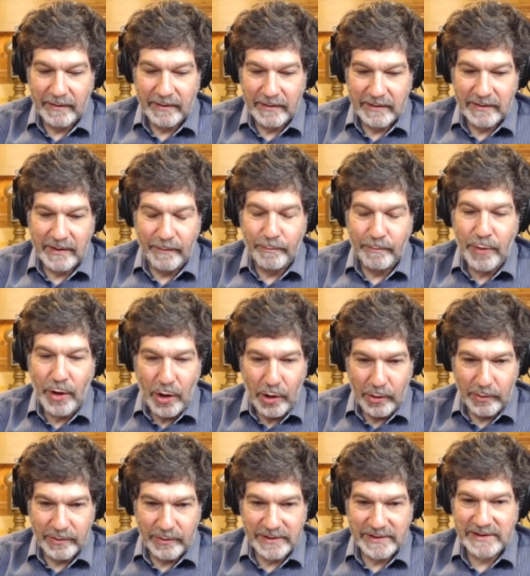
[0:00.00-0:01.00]

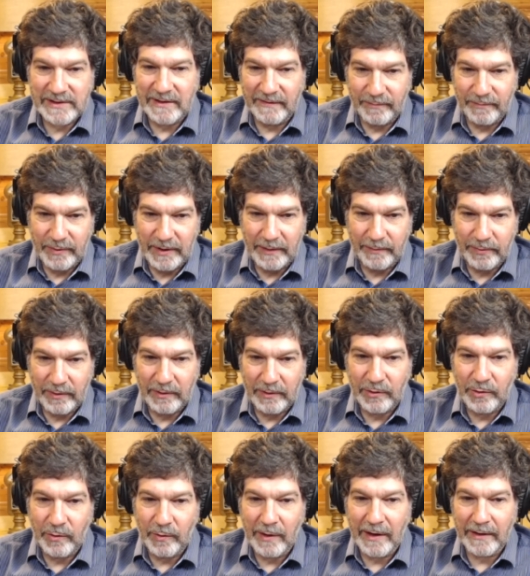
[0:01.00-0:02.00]
composed of people
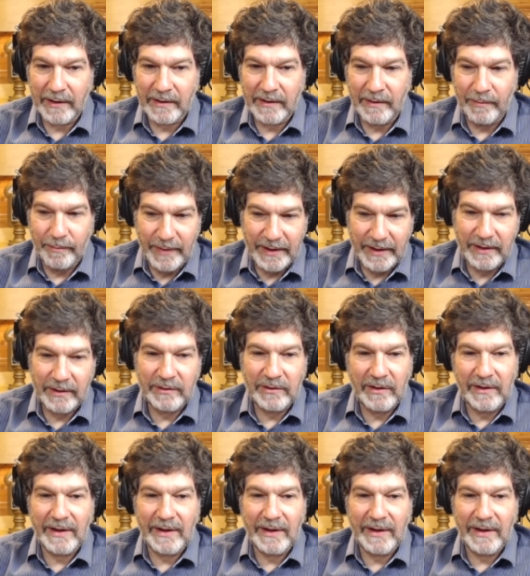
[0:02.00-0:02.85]
who are committed to the